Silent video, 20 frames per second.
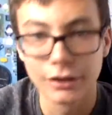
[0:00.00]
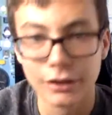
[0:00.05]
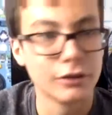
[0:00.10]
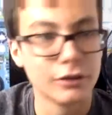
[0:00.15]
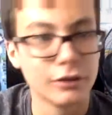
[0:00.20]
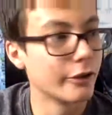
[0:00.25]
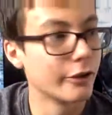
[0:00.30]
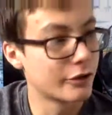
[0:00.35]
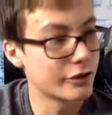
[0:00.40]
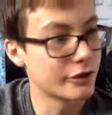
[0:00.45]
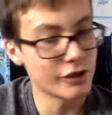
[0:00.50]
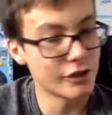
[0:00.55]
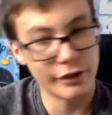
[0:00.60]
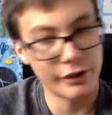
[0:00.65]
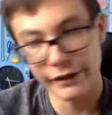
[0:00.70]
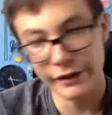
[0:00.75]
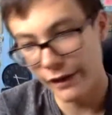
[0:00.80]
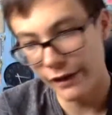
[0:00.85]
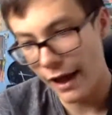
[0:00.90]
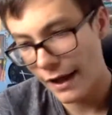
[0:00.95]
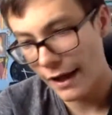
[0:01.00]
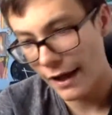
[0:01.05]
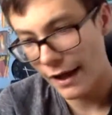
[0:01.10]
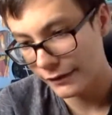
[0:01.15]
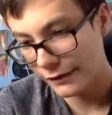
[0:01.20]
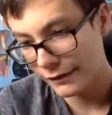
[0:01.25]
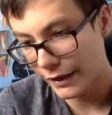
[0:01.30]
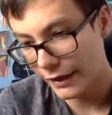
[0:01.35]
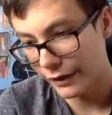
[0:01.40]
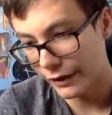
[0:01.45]
Okay, so in last,
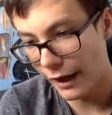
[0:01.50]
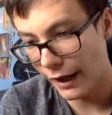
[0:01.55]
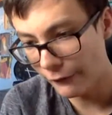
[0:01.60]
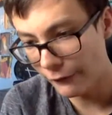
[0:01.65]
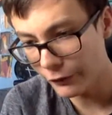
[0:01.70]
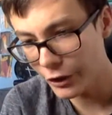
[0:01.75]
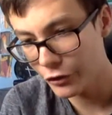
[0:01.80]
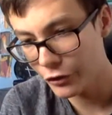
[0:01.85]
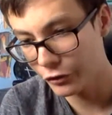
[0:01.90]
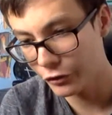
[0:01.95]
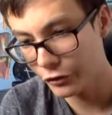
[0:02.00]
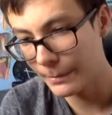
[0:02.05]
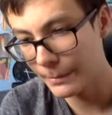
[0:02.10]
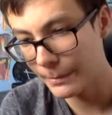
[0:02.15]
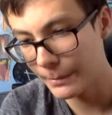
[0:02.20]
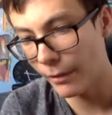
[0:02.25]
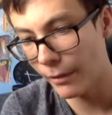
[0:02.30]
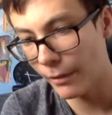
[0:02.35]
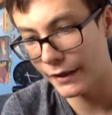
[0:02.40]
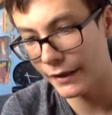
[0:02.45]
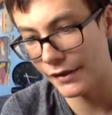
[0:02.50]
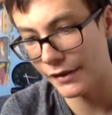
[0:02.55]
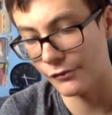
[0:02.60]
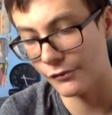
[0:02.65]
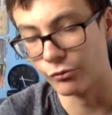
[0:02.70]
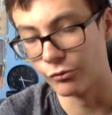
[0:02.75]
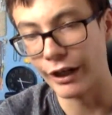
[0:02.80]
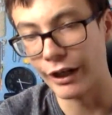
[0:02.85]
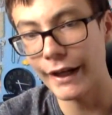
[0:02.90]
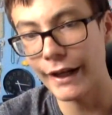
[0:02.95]
like every dream of mine is
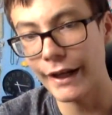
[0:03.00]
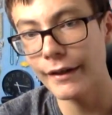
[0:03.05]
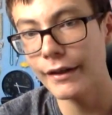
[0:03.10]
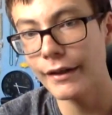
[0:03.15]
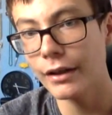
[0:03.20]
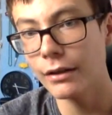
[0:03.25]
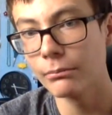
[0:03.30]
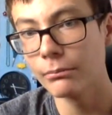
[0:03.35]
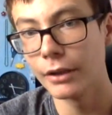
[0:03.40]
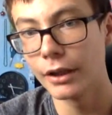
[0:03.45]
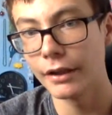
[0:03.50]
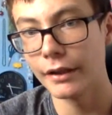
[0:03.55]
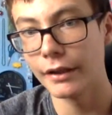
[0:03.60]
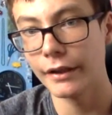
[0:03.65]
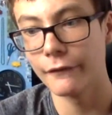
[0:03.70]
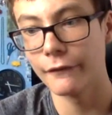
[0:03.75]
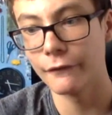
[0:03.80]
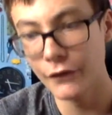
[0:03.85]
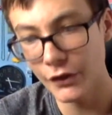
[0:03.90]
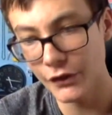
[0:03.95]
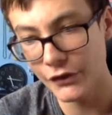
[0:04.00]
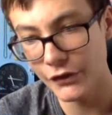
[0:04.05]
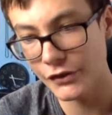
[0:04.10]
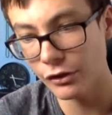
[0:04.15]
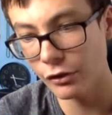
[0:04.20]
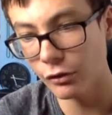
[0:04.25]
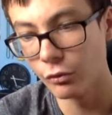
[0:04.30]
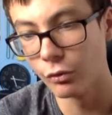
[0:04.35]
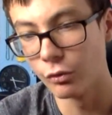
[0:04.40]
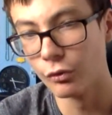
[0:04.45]
random, but it feels
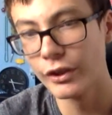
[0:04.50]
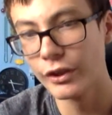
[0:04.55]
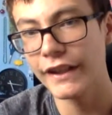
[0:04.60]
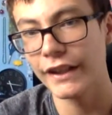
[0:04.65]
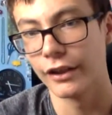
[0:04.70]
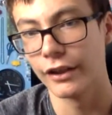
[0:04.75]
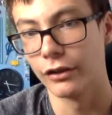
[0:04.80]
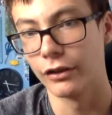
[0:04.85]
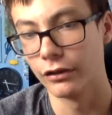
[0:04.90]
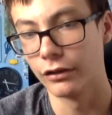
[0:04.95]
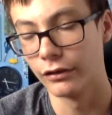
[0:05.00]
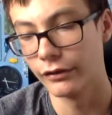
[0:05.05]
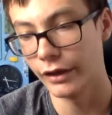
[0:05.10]
so real.